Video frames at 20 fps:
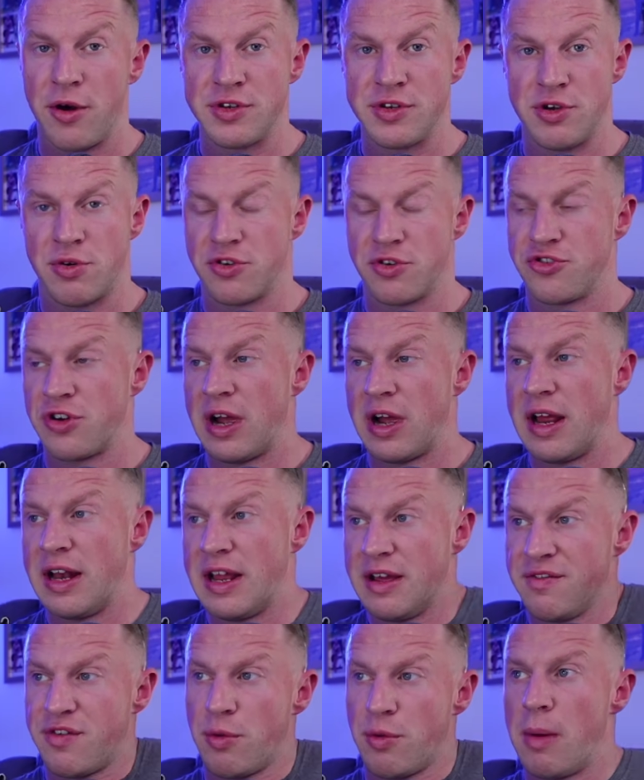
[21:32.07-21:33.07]
You can trial it
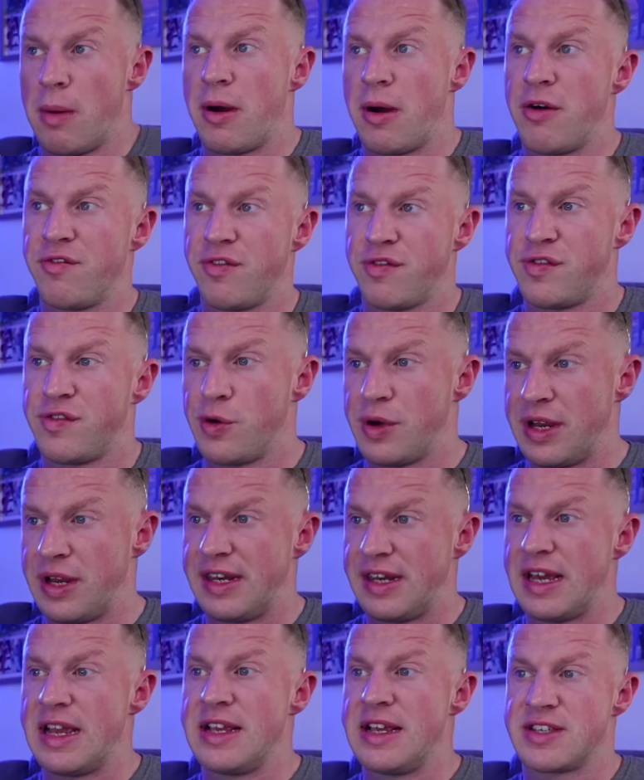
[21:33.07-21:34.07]
for £1 for 14
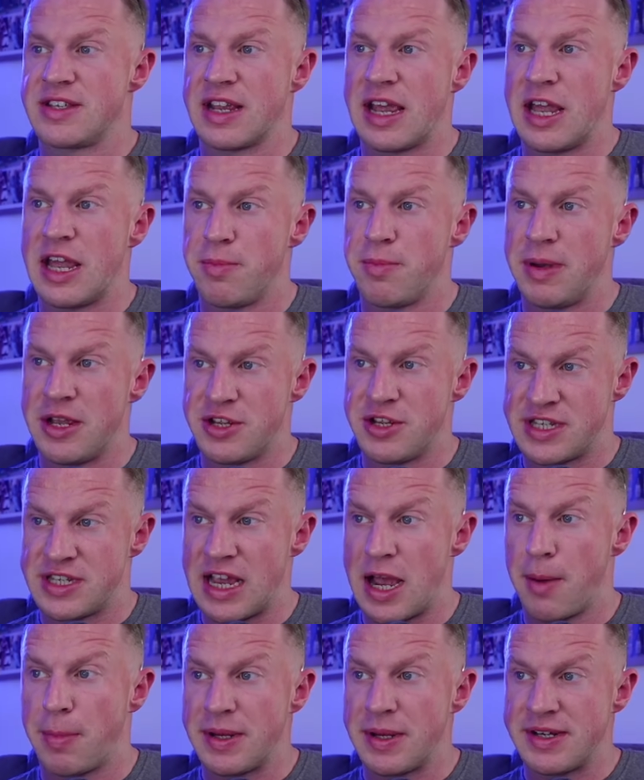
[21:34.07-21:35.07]
days to get your page set
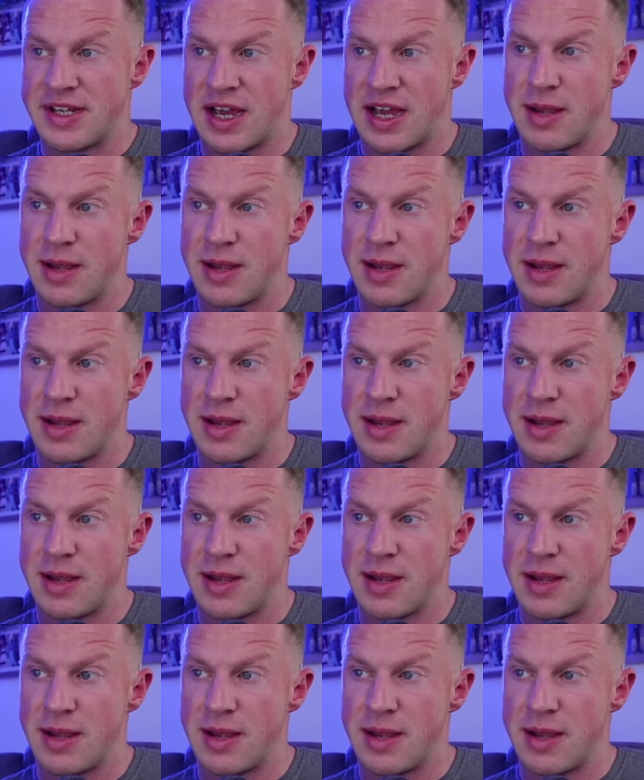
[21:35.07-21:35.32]
up in time.